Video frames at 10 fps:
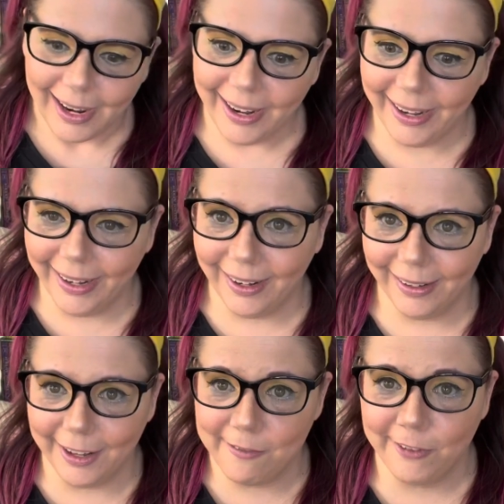
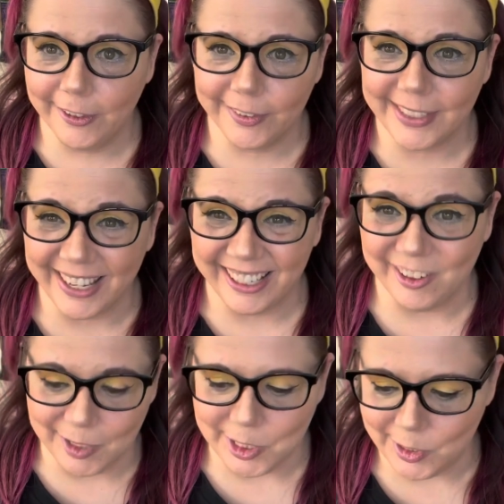and it feels like
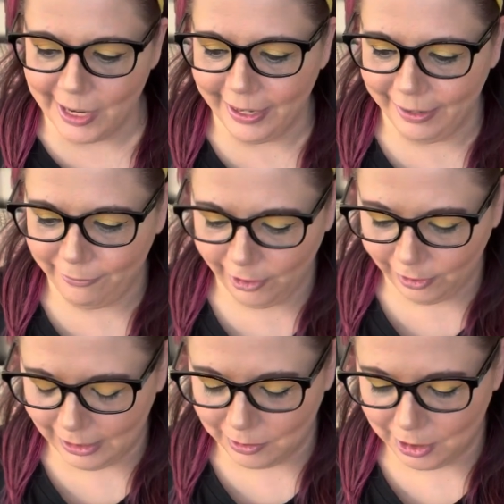you and it feels
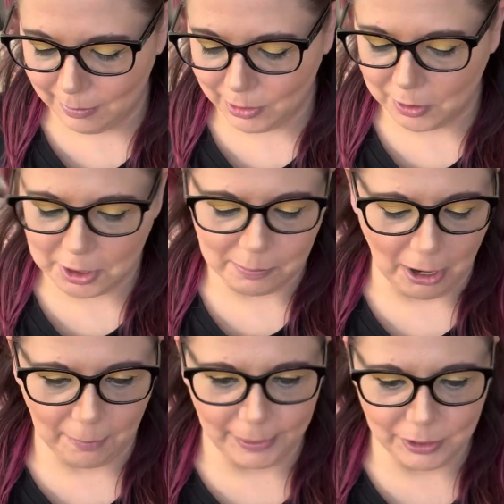like there's some sort of
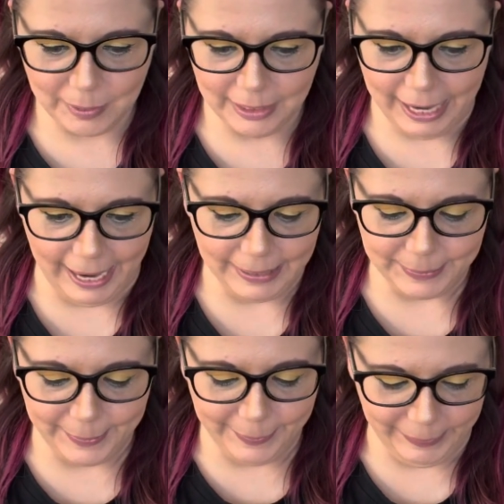spark between that.
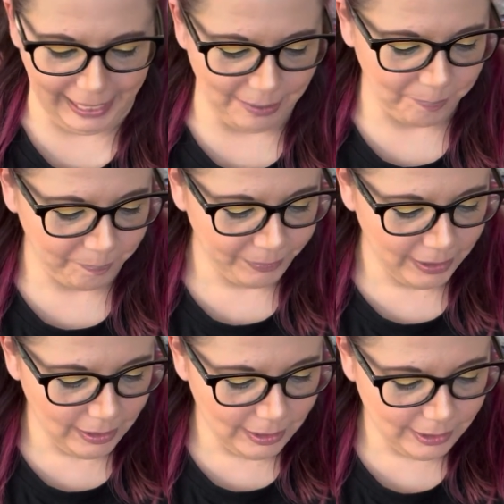Okay.
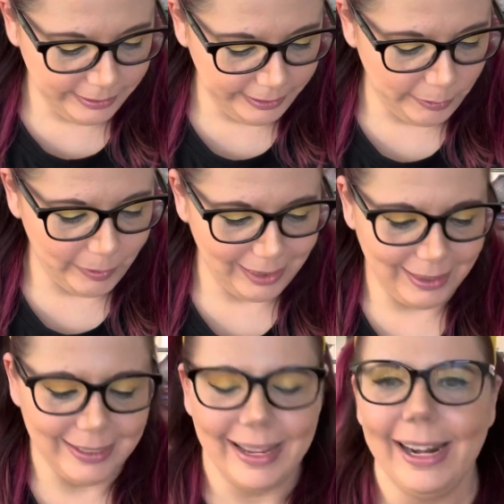So
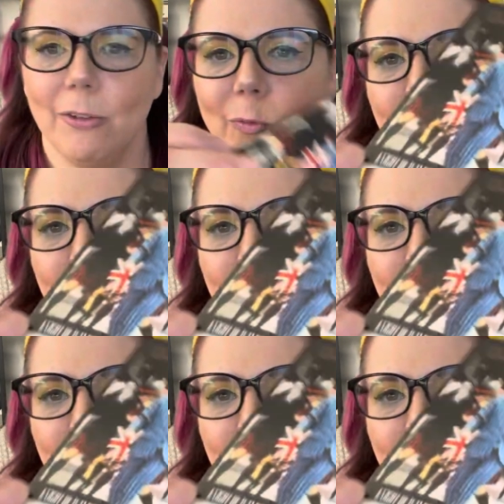the Knight of